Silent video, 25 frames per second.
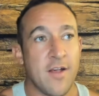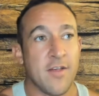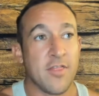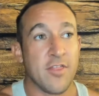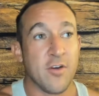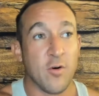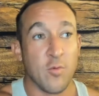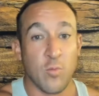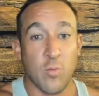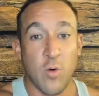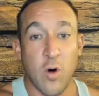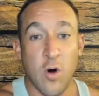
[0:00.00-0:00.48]

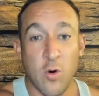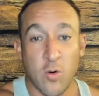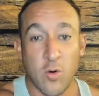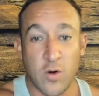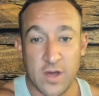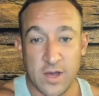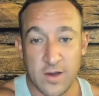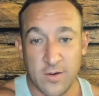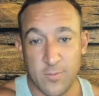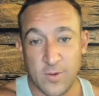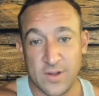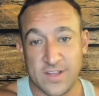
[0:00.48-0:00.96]
the
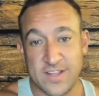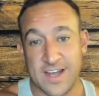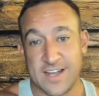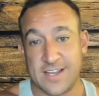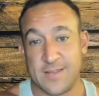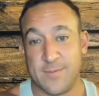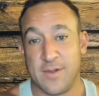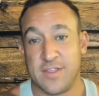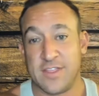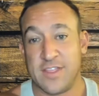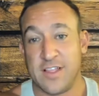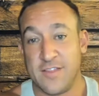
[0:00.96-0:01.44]
woke, we talked
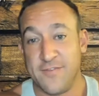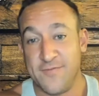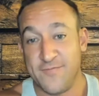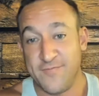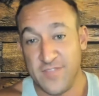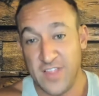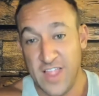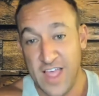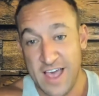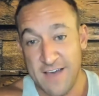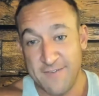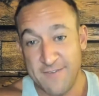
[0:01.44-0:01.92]
about the
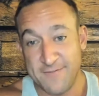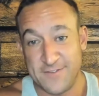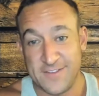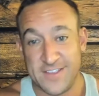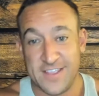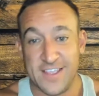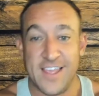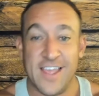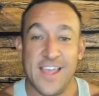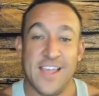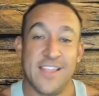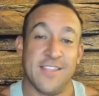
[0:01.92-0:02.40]
left,